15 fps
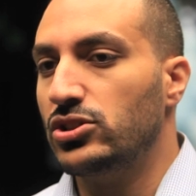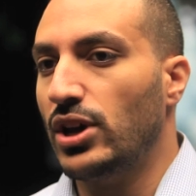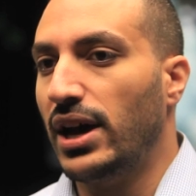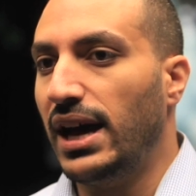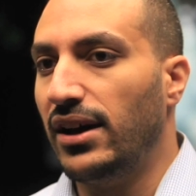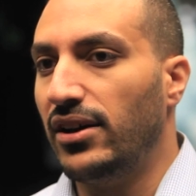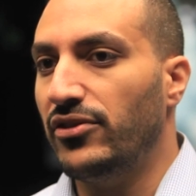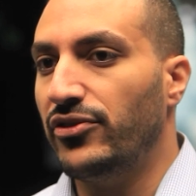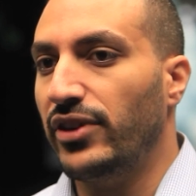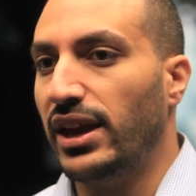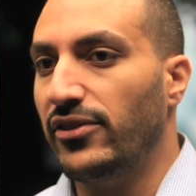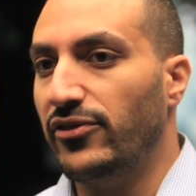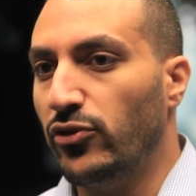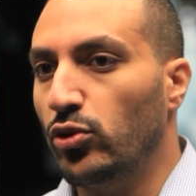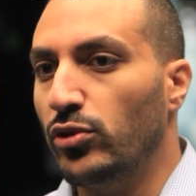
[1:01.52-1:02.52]
to have
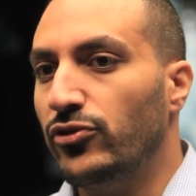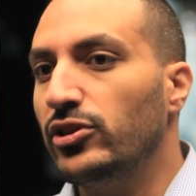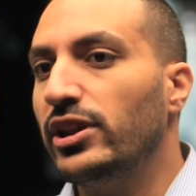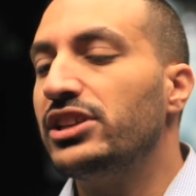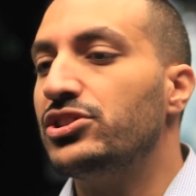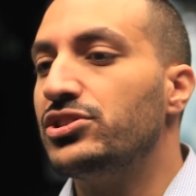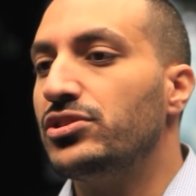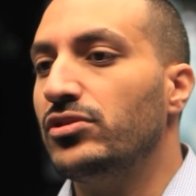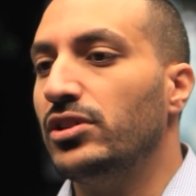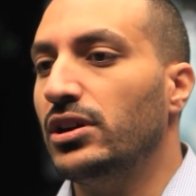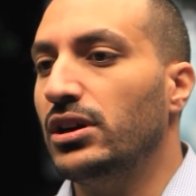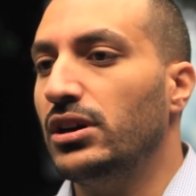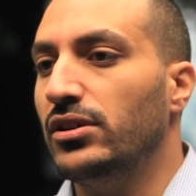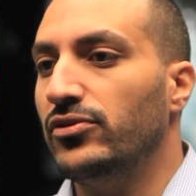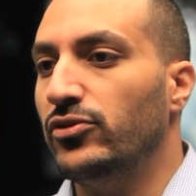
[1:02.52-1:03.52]
a full-fledged
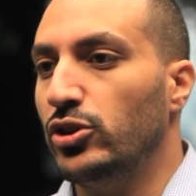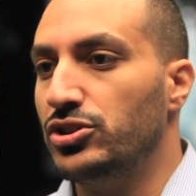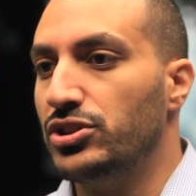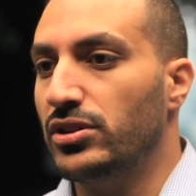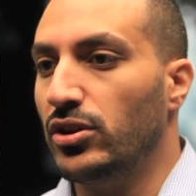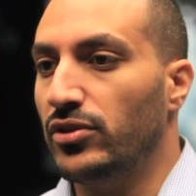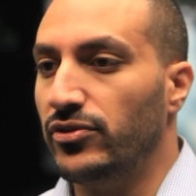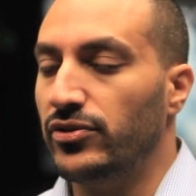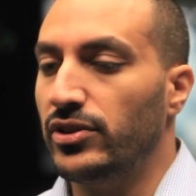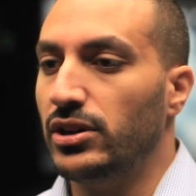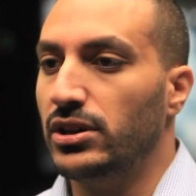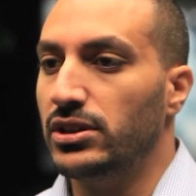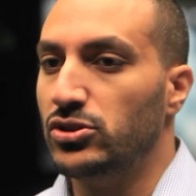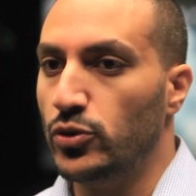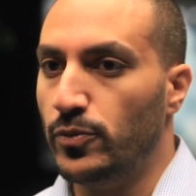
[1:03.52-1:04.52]
uh, version of
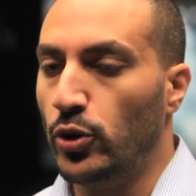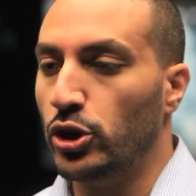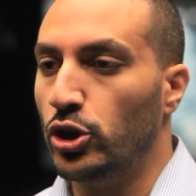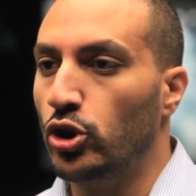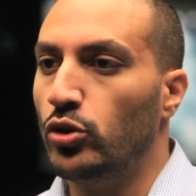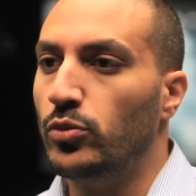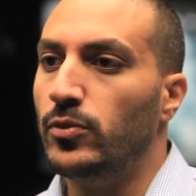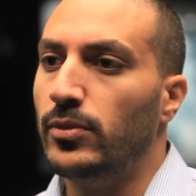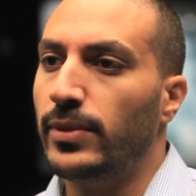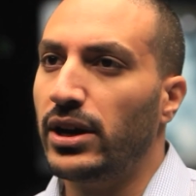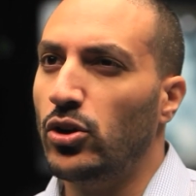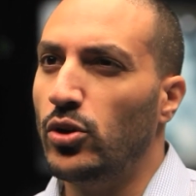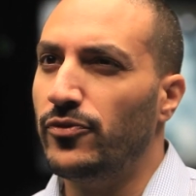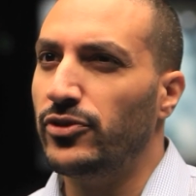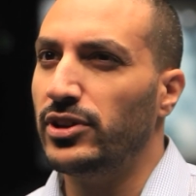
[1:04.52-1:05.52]
the 2.0 by
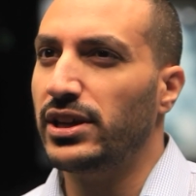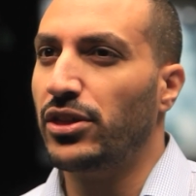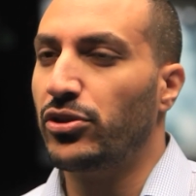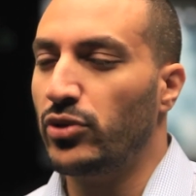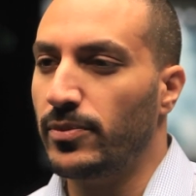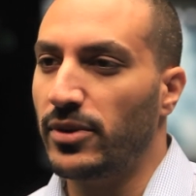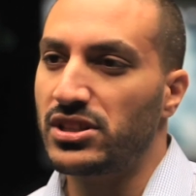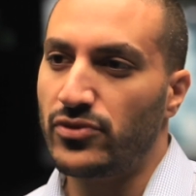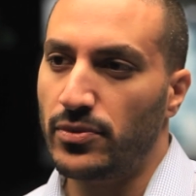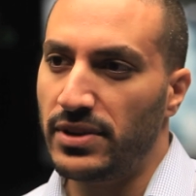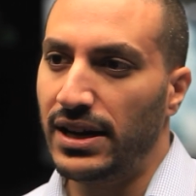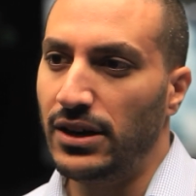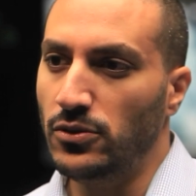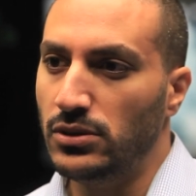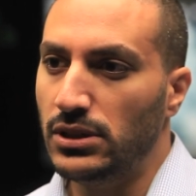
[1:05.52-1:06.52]
hopefully three months from
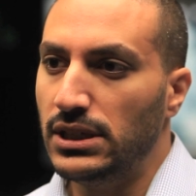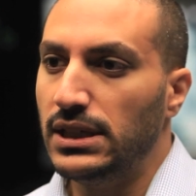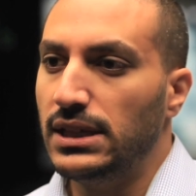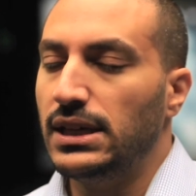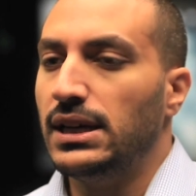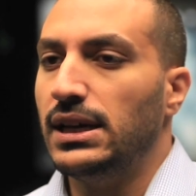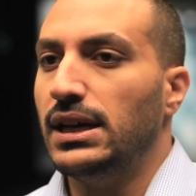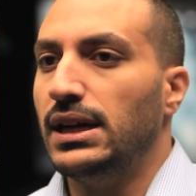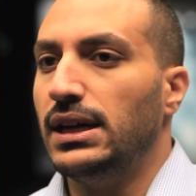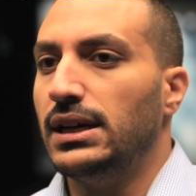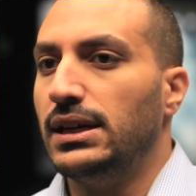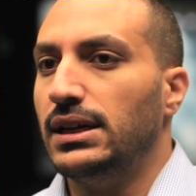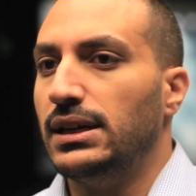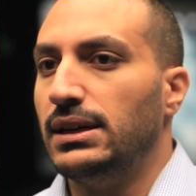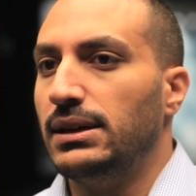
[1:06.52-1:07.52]
now.
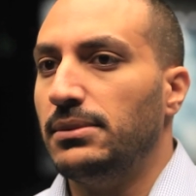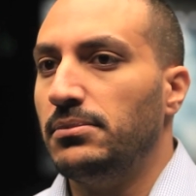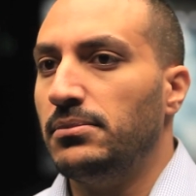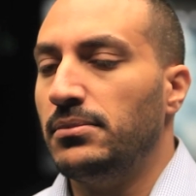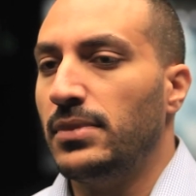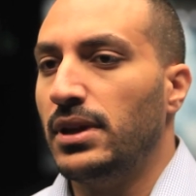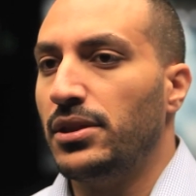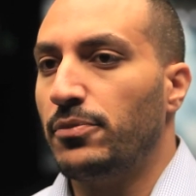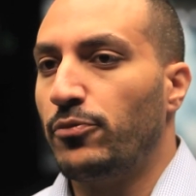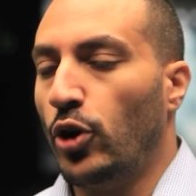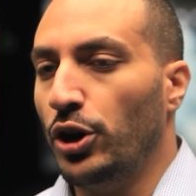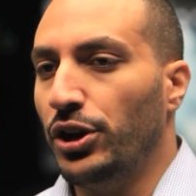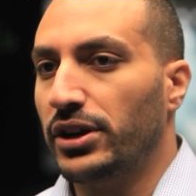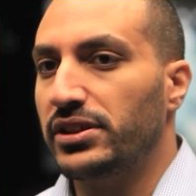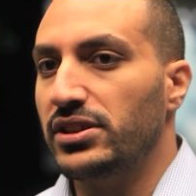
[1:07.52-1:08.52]
Um, the
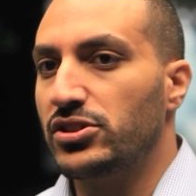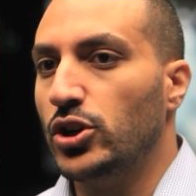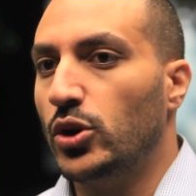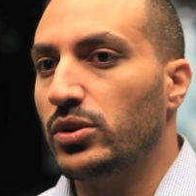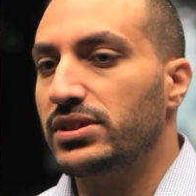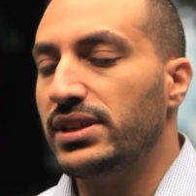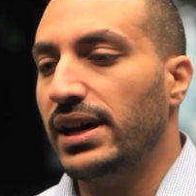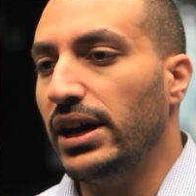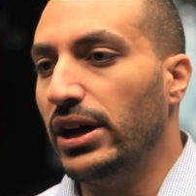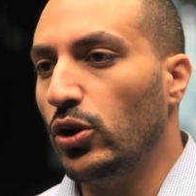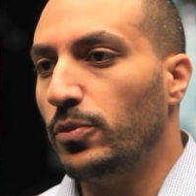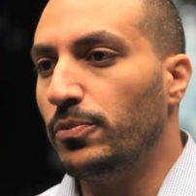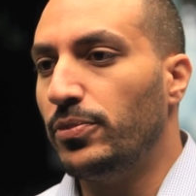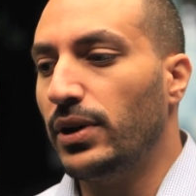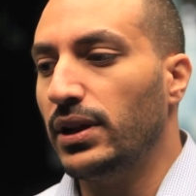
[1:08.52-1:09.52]
product is going to
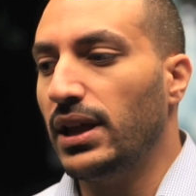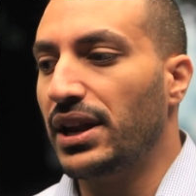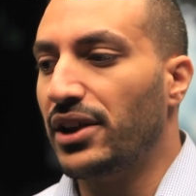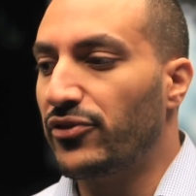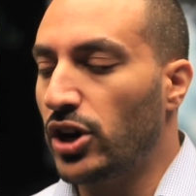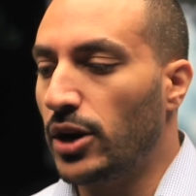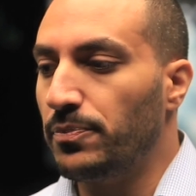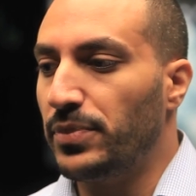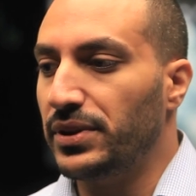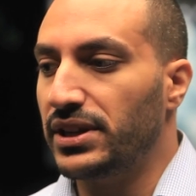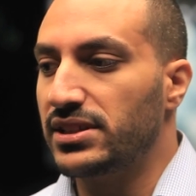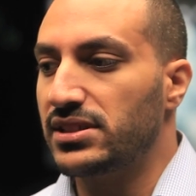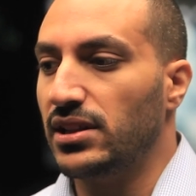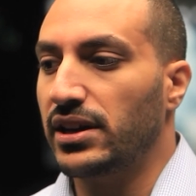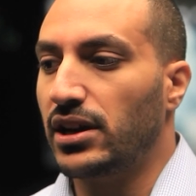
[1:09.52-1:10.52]
help a lot of
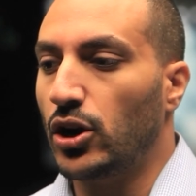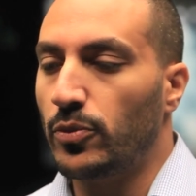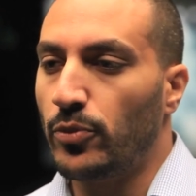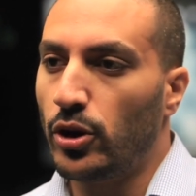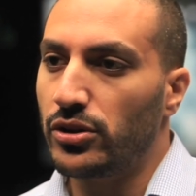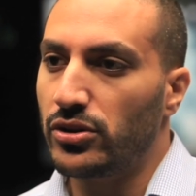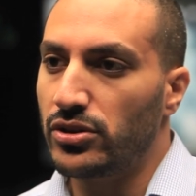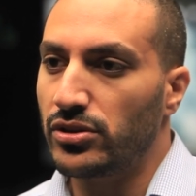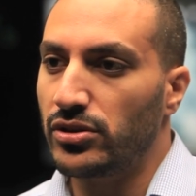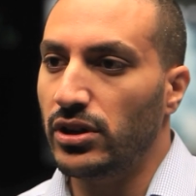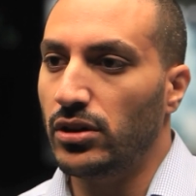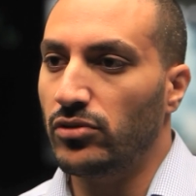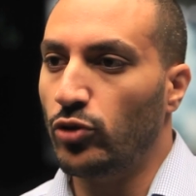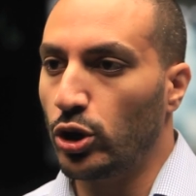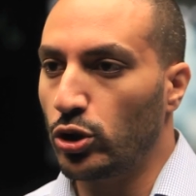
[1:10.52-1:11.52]
companies like our partner
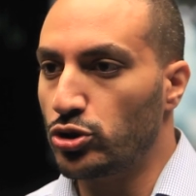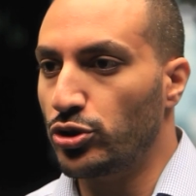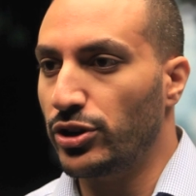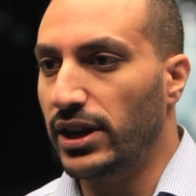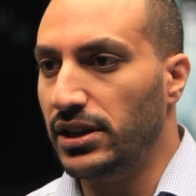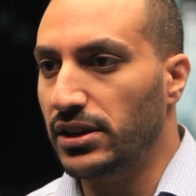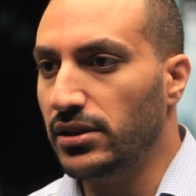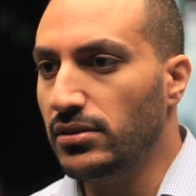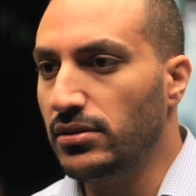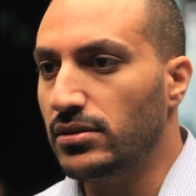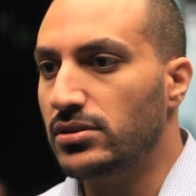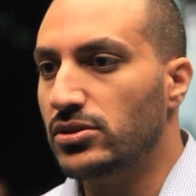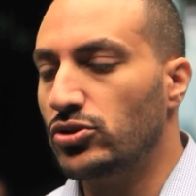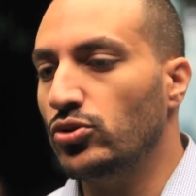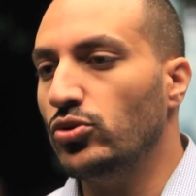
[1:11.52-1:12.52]
uh, Royal Jordanian
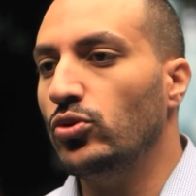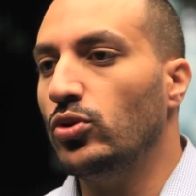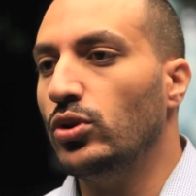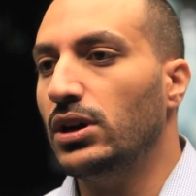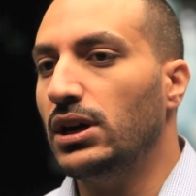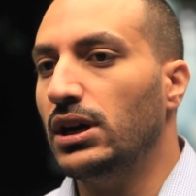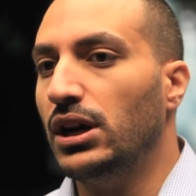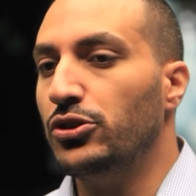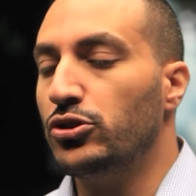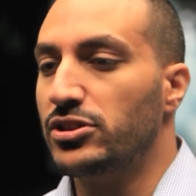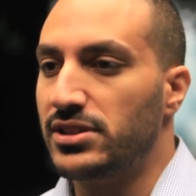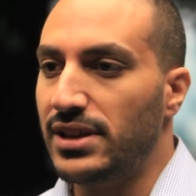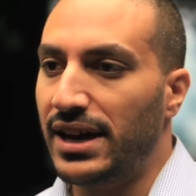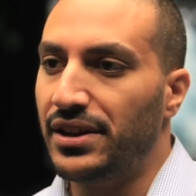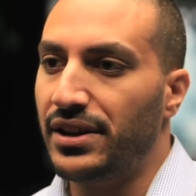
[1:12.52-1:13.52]
to uh,
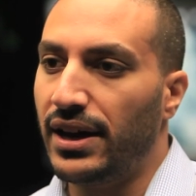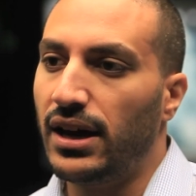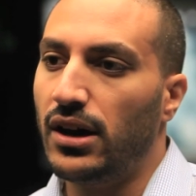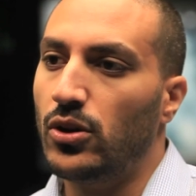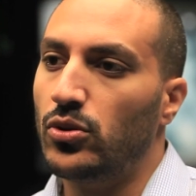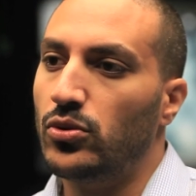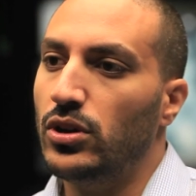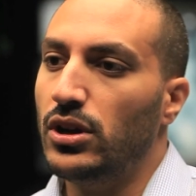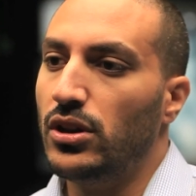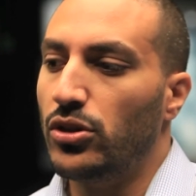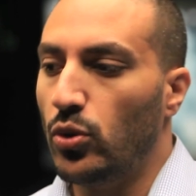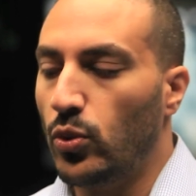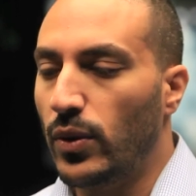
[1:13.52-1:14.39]
understand how the